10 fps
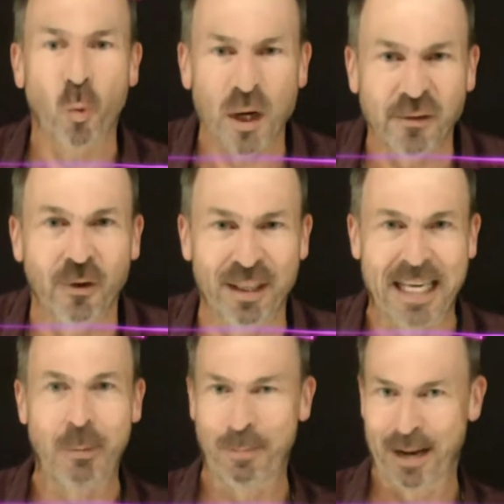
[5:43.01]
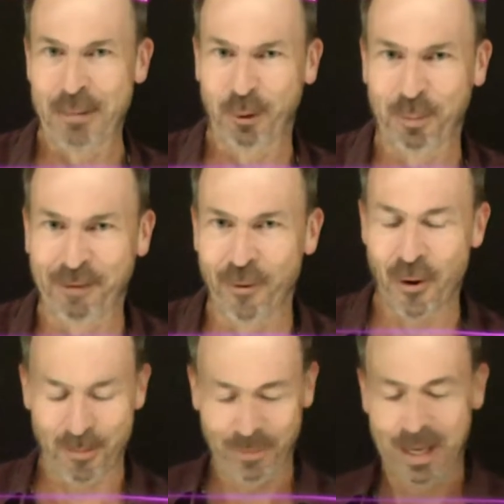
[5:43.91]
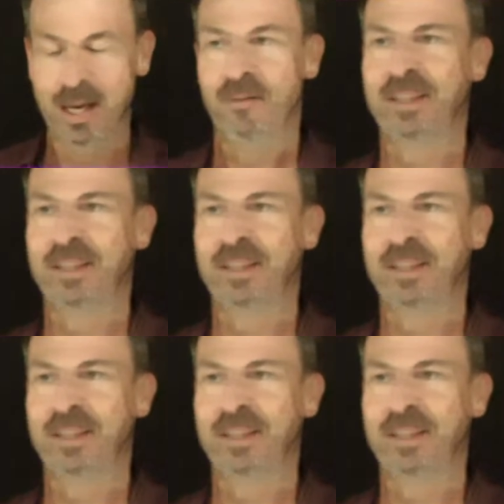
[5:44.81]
wishful thinking we played with before. For